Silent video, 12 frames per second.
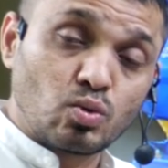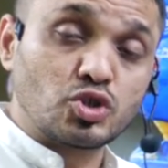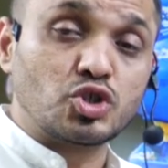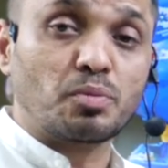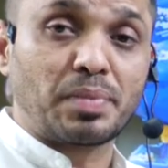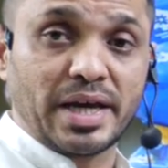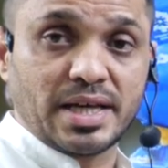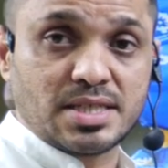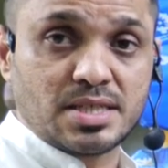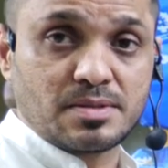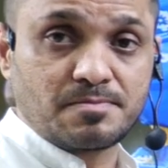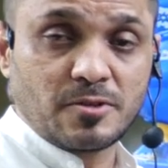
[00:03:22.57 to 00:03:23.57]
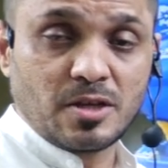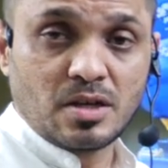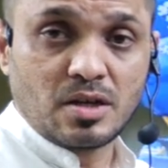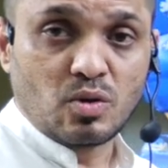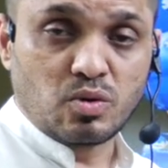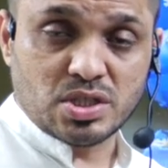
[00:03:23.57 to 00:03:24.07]
Wushu players
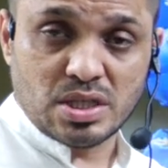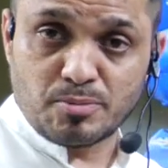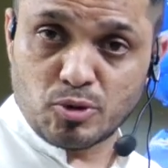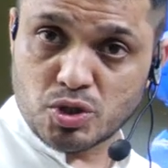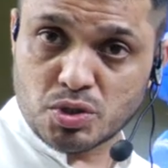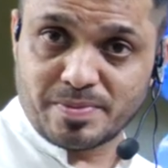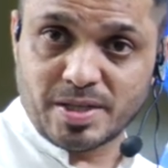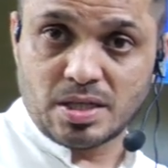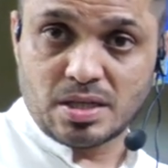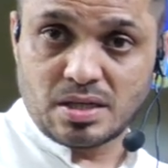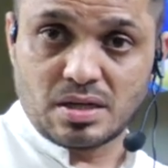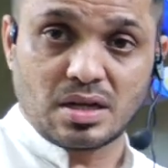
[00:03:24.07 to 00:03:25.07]
who are supposed to be